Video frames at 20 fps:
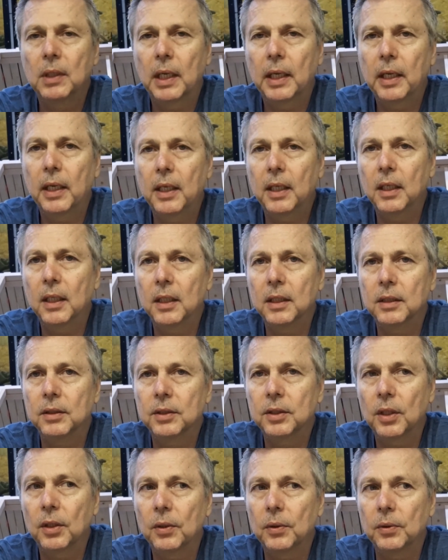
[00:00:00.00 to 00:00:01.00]
and
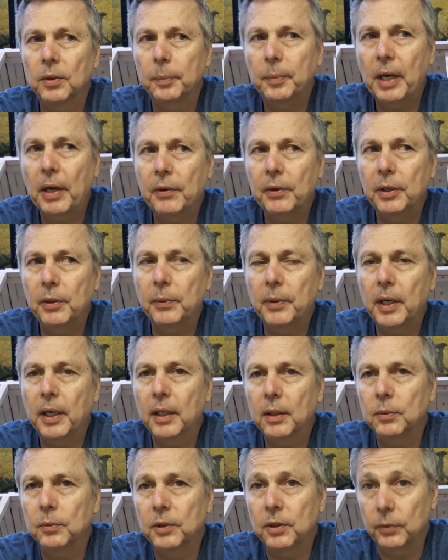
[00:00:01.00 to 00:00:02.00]
so the battery
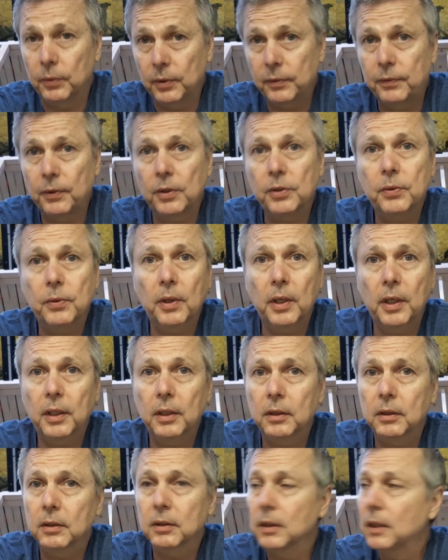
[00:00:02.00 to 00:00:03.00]
ran with the
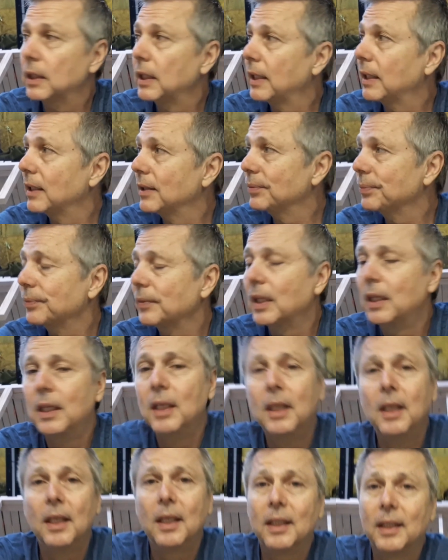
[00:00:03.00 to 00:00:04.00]
refrigerator, and
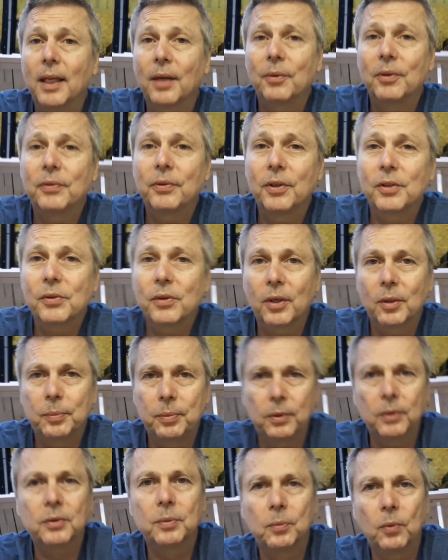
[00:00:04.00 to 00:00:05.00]
that refrigerator
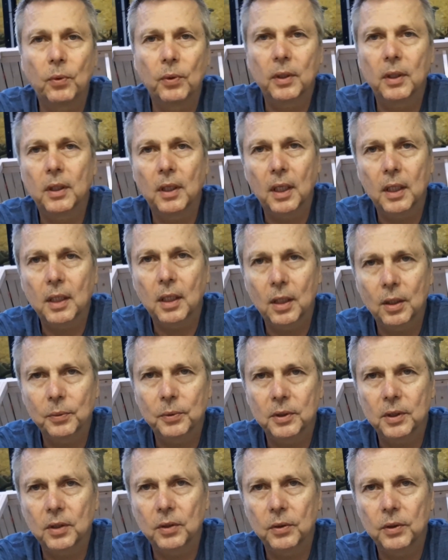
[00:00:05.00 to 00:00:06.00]
pulls more than I thought it
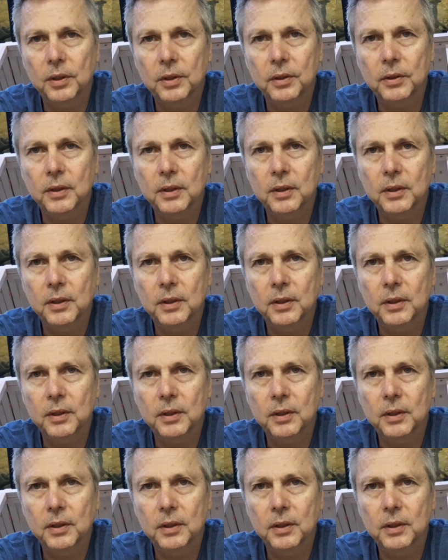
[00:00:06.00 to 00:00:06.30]
was going to.